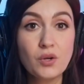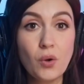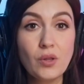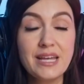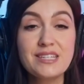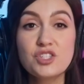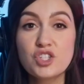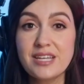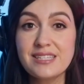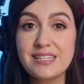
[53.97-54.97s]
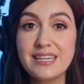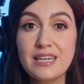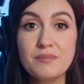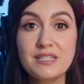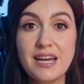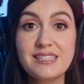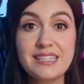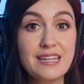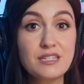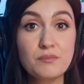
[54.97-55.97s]
goal is just to keep dust
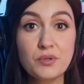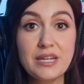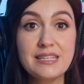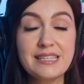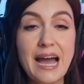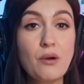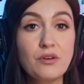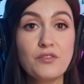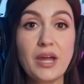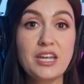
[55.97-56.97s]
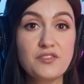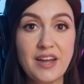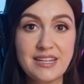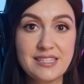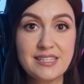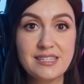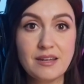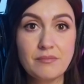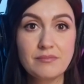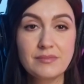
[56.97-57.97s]
and debris out of your HVAC
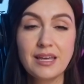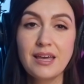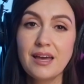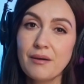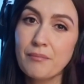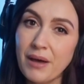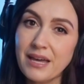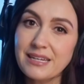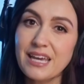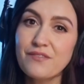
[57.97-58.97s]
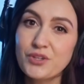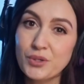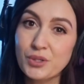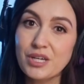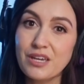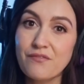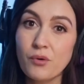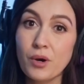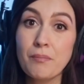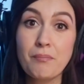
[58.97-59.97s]
system. But if you're looking
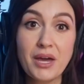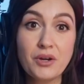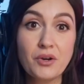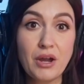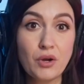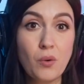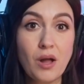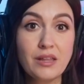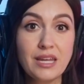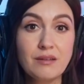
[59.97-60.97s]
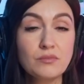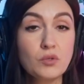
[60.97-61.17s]
for better air quality